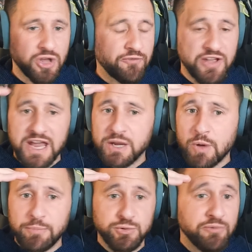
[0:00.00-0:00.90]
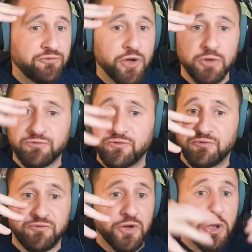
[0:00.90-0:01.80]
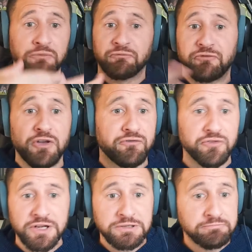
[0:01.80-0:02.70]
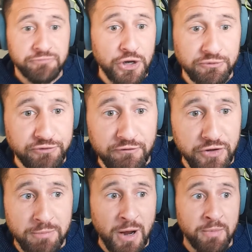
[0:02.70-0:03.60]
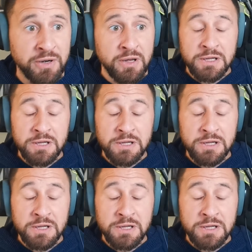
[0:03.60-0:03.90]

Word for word: I think anywhere between third, third and fifth, third and fifth at the moment.